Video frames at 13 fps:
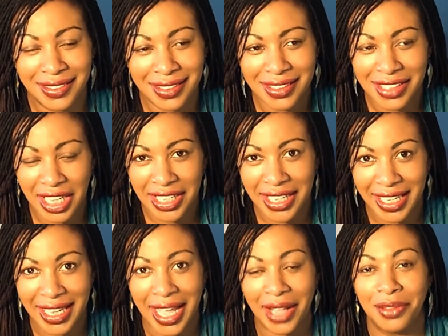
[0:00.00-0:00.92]

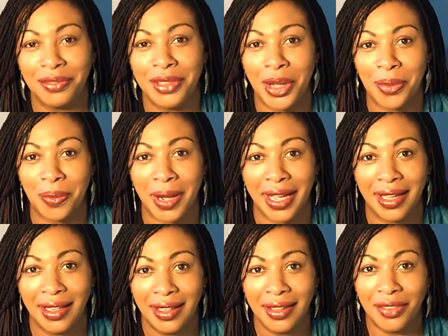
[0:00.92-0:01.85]
suddenly, out of
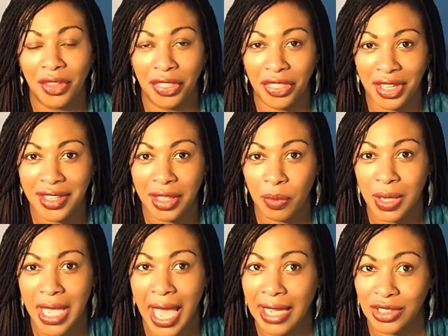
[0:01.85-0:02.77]
nowhere, the thing that
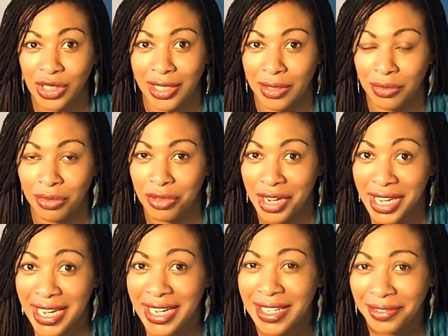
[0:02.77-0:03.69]
we actually
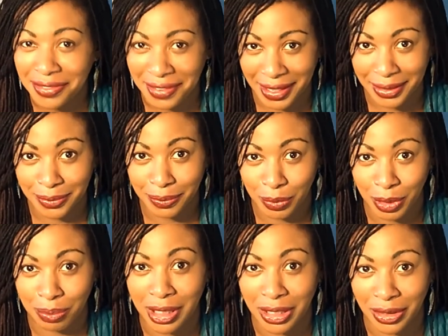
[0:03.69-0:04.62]
really felt
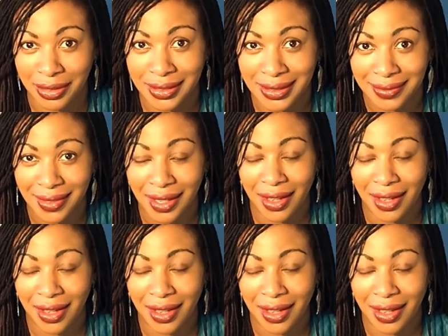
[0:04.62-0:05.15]
would be good